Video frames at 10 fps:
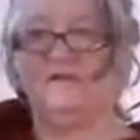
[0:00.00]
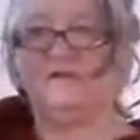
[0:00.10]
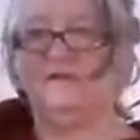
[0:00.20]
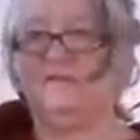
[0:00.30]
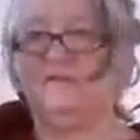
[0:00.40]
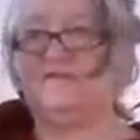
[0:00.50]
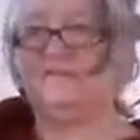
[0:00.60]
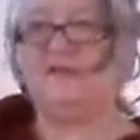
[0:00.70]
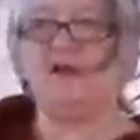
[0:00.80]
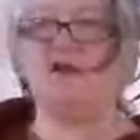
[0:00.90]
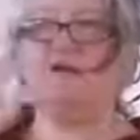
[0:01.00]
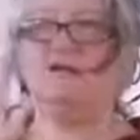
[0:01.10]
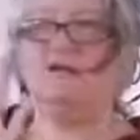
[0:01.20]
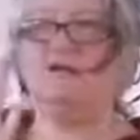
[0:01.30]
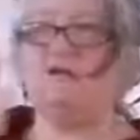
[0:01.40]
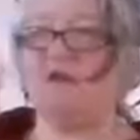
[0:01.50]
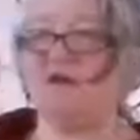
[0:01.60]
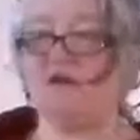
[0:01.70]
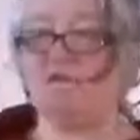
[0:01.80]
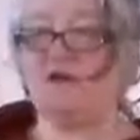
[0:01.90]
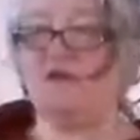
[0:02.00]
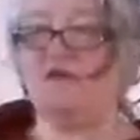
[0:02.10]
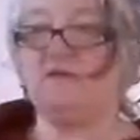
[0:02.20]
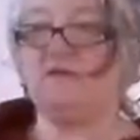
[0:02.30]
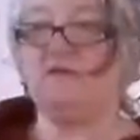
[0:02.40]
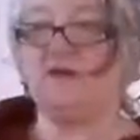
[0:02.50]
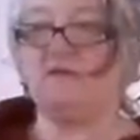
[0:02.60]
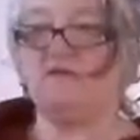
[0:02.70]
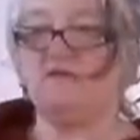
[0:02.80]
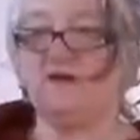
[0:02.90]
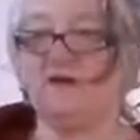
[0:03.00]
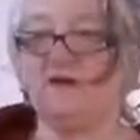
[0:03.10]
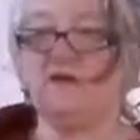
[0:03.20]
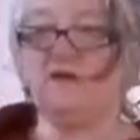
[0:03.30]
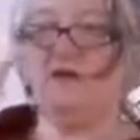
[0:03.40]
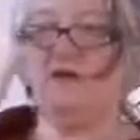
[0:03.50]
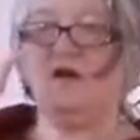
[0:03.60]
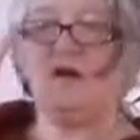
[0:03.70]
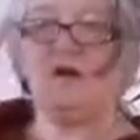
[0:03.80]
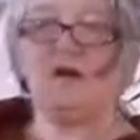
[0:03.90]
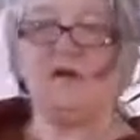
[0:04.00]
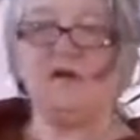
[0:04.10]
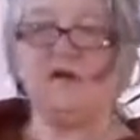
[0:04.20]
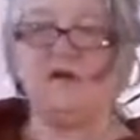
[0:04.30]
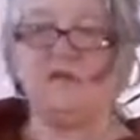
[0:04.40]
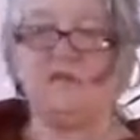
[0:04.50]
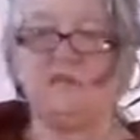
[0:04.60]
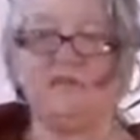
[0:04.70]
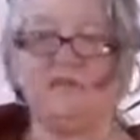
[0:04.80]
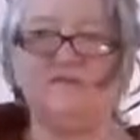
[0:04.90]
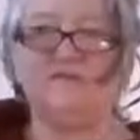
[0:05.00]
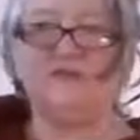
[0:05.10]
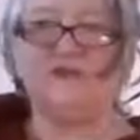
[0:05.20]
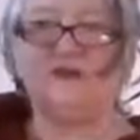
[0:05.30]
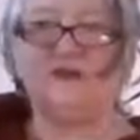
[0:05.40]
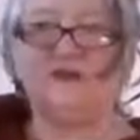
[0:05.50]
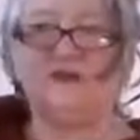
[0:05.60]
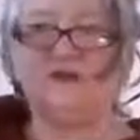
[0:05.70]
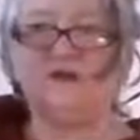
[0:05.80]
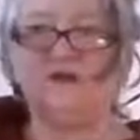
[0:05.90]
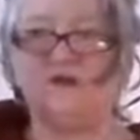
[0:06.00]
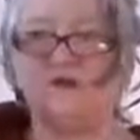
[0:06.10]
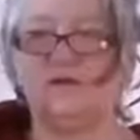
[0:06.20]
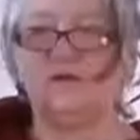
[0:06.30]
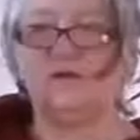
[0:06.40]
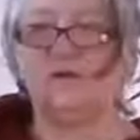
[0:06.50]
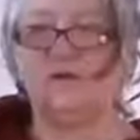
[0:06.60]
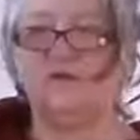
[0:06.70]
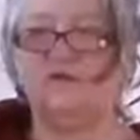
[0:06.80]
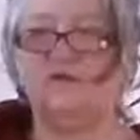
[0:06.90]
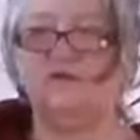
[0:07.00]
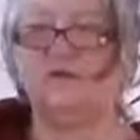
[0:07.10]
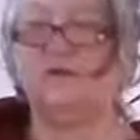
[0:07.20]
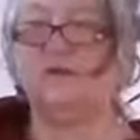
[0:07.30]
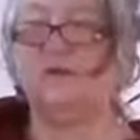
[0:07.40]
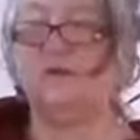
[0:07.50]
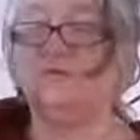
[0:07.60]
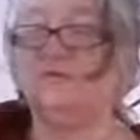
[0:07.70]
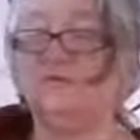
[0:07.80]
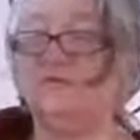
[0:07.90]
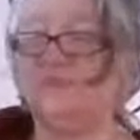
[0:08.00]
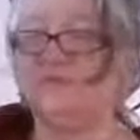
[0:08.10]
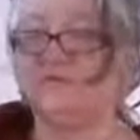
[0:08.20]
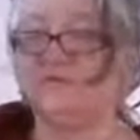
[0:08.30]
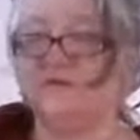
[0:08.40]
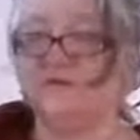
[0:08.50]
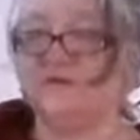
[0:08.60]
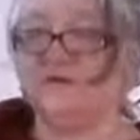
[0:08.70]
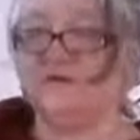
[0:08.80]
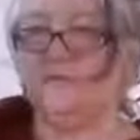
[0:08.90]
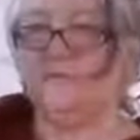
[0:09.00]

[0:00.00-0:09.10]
this perineal, where the perineal bodies are, all the way up into an arc to the pituitary.